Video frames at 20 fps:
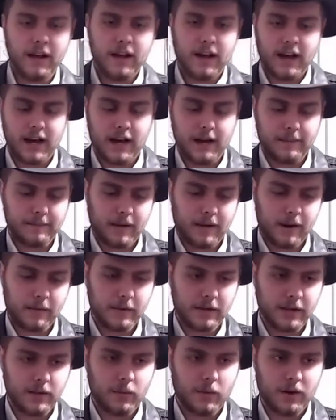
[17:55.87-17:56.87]
I
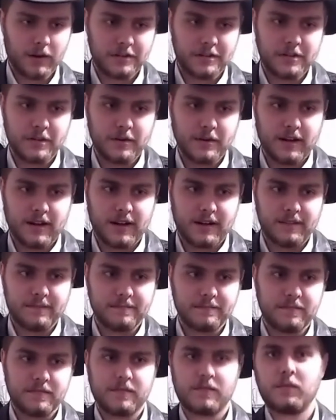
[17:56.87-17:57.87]
really want it
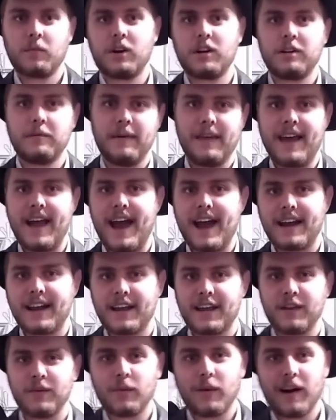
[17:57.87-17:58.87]
to be a hat I
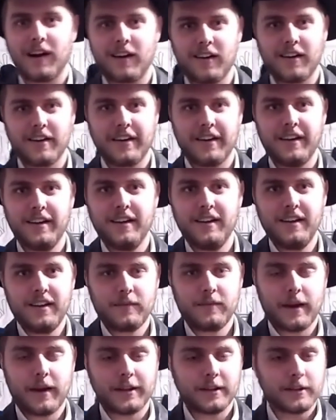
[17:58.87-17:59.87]
can wear on a
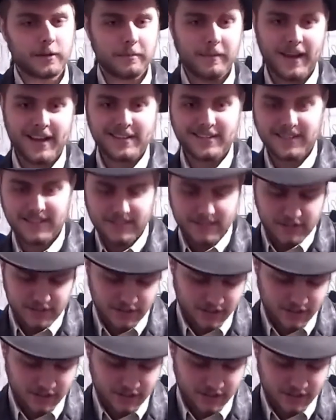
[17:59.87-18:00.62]
regular basis,